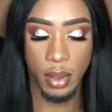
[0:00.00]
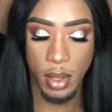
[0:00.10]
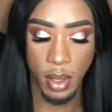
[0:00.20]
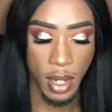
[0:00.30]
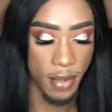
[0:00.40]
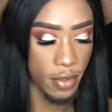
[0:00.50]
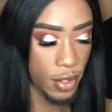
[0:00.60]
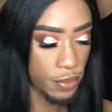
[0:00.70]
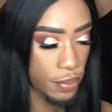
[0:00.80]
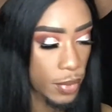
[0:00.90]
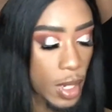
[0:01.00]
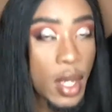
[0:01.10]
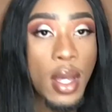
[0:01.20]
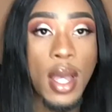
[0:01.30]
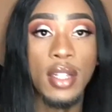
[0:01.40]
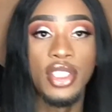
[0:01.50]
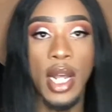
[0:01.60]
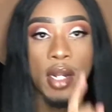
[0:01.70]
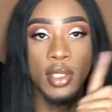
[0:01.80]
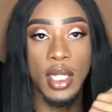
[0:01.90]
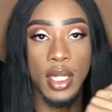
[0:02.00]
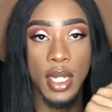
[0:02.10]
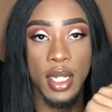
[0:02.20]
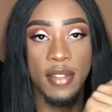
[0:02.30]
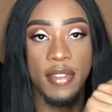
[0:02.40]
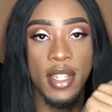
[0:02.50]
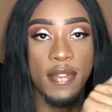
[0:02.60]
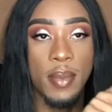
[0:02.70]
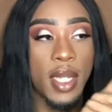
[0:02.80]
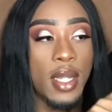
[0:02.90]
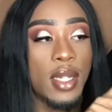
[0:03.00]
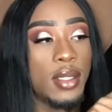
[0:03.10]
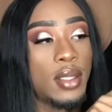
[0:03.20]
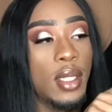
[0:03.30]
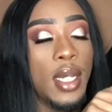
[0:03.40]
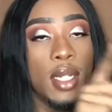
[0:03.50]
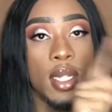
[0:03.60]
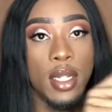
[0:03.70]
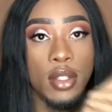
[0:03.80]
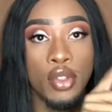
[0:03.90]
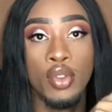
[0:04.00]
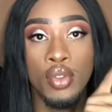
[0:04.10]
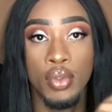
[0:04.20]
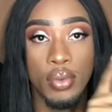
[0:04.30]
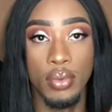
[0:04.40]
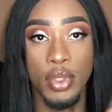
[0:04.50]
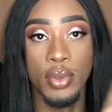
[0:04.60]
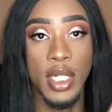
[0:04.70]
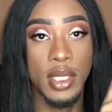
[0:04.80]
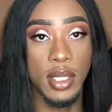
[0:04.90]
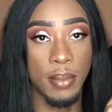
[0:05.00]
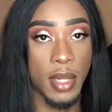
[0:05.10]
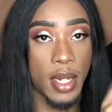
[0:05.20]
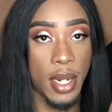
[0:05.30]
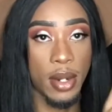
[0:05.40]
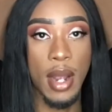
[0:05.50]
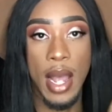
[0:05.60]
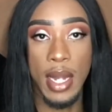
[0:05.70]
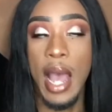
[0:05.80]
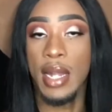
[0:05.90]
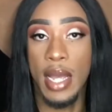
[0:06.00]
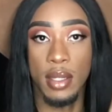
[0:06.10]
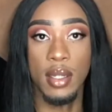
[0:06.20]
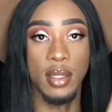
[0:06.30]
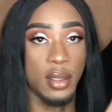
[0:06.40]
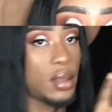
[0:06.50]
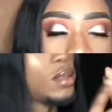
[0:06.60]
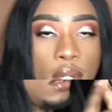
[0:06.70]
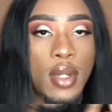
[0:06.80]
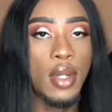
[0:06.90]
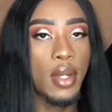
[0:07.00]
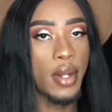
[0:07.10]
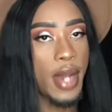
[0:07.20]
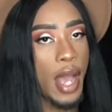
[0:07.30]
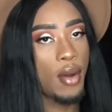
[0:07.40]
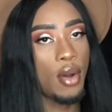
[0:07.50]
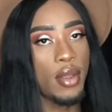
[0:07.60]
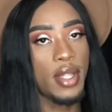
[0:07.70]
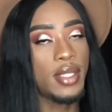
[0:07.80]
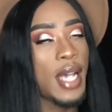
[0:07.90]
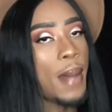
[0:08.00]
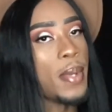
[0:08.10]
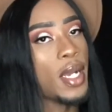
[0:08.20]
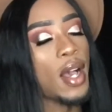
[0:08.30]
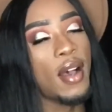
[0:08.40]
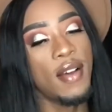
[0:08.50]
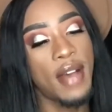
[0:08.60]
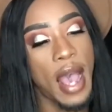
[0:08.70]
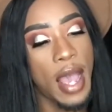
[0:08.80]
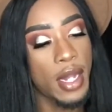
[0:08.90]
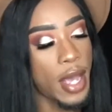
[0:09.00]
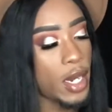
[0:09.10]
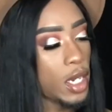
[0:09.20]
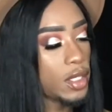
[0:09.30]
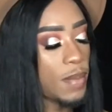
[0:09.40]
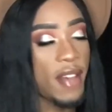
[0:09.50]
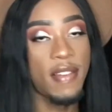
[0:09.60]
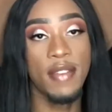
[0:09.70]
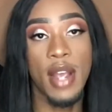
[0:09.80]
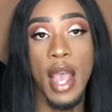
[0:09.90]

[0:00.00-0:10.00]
love it. Shout out to Lily for giving me this. Lily, you did something here. I like this. Now on the topic of highlighters, my favorite